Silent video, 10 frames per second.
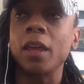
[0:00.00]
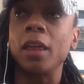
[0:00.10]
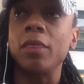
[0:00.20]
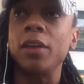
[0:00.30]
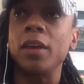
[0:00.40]

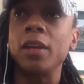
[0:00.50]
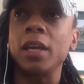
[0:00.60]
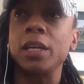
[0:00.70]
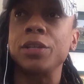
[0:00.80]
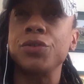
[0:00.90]
then
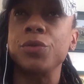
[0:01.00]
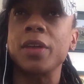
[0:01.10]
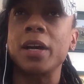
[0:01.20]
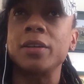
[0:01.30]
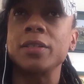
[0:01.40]
in
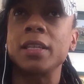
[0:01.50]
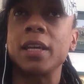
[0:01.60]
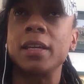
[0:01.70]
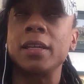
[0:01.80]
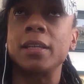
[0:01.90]

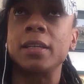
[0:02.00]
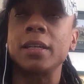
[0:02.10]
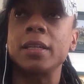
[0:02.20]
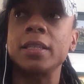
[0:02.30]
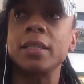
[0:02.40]

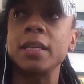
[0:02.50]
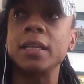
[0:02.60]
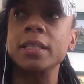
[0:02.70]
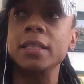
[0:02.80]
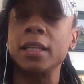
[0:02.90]

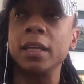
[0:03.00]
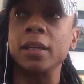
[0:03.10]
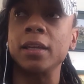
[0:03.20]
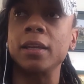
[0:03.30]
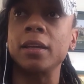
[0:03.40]

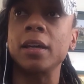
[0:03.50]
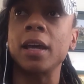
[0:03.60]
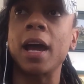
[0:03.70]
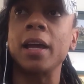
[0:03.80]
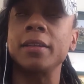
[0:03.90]
2016,
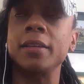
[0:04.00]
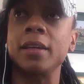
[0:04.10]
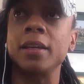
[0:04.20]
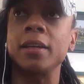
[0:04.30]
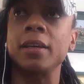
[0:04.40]
I
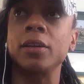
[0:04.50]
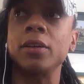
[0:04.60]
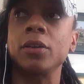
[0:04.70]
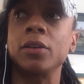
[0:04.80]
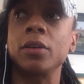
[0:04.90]
did
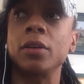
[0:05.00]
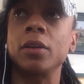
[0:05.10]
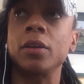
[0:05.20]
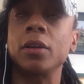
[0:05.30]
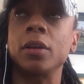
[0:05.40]

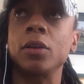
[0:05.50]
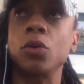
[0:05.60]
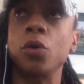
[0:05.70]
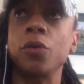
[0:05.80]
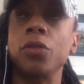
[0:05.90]

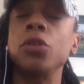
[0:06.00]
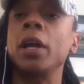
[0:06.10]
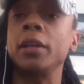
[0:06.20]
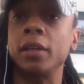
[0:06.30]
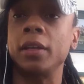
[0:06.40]

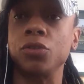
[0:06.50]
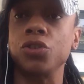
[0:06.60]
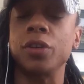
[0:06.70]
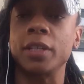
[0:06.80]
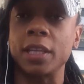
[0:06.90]
Junior
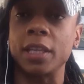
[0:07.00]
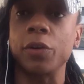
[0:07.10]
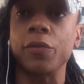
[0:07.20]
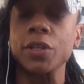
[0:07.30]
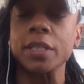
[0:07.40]
USA
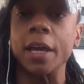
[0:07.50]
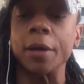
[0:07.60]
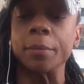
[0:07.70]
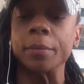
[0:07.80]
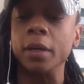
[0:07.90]
for the first
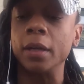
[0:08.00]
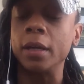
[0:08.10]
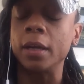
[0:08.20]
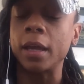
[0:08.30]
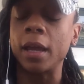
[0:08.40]
time.
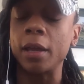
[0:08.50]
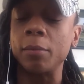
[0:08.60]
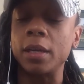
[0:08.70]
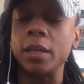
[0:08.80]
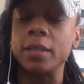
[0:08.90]

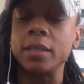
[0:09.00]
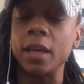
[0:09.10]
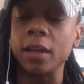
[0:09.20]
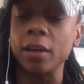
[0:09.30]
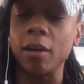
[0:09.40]
Came in
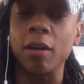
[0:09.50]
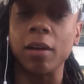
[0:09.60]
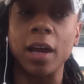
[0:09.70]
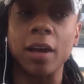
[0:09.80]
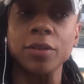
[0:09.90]
second
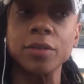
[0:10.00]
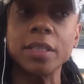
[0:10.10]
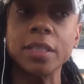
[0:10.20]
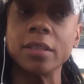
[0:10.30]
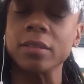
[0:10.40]
call
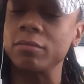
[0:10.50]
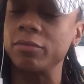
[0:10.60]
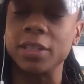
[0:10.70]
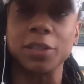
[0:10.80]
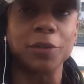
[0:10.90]
outs,
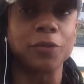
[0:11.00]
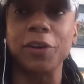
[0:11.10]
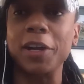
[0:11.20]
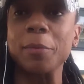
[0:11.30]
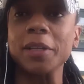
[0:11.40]
still
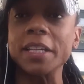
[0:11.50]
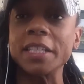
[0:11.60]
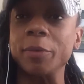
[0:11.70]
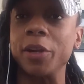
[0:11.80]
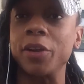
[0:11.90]
very humbling
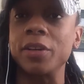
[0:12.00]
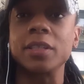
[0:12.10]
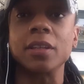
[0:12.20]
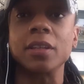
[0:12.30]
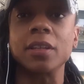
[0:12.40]

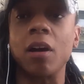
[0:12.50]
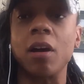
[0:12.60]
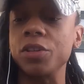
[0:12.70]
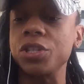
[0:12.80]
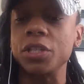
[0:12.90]
experience. Took
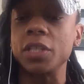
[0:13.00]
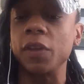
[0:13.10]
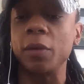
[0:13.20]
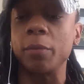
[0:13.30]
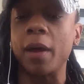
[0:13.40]
all the
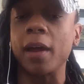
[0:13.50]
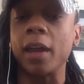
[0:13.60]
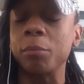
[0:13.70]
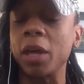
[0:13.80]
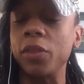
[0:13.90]
judges'
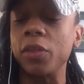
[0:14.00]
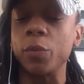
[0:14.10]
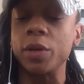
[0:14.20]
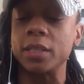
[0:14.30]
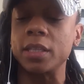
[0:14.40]
feedback. And my
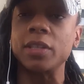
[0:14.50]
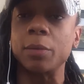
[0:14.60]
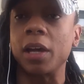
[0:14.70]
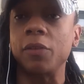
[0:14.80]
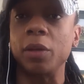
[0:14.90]
thing was, is every
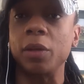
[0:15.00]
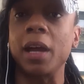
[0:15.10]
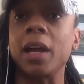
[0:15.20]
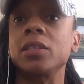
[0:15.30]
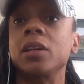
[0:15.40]
time I got
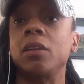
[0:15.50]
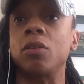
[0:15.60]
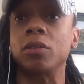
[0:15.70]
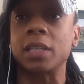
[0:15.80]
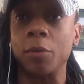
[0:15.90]
feedback, I took a
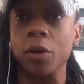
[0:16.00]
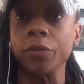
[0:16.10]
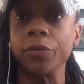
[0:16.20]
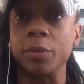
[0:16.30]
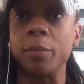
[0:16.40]
long time
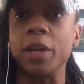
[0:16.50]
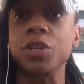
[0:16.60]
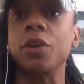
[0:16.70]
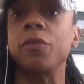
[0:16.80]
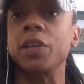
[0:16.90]
off to
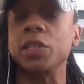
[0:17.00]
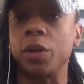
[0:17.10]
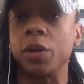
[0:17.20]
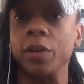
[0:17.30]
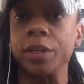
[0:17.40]
make sure I
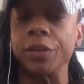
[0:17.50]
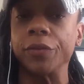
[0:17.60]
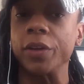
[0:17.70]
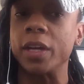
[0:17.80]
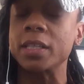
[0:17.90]
fixed whatever I need
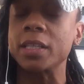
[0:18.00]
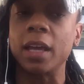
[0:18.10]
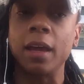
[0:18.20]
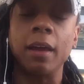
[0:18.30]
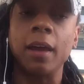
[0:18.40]
to fix.
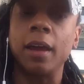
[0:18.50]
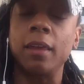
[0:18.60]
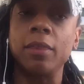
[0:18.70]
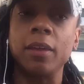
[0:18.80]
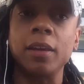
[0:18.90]

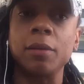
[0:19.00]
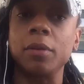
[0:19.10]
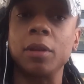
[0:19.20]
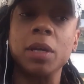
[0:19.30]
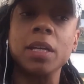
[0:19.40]
And
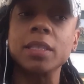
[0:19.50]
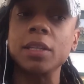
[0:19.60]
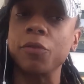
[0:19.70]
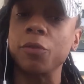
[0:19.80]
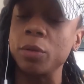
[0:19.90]
then the biggest
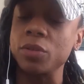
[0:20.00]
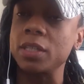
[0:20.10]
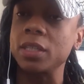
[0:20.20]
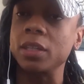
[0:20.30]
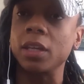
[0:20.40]
thing for me was
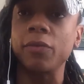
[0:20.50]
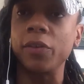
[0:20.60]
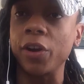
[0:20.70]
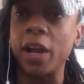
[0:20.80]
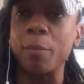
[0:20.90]
just
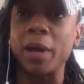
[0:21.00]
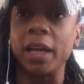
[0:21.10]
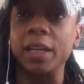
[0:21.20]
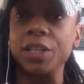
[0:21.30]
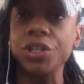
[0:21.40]
figuring out my
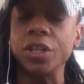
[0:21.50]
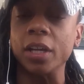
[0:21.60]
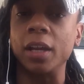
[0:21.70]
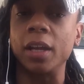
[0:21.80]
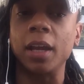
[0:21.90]

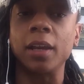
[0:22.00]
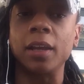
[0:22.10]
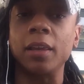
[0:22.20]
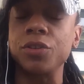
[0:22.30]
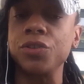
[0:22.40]
conditioning. And
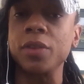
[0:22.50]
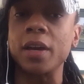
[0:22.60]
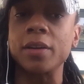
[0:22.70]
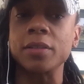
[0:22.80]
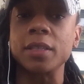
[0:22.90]
then in
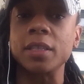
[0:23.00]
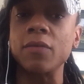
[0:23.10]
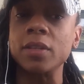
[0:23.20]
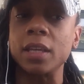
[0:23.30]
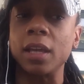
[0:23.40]

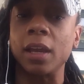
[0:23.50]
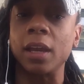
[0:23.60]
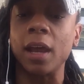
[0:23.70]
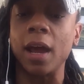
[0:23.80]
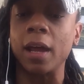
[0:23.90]

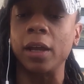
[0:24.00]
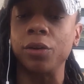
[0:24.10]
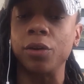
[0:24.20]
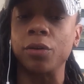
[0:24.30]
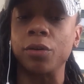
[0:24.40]
2017,
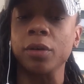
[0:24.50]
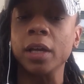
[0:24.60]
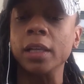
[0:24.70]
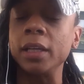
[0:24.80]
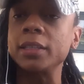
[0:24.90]
I,
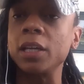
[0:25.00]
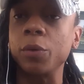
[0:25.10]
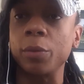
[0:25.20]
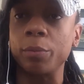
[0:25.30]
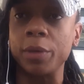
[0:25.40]
linked up with a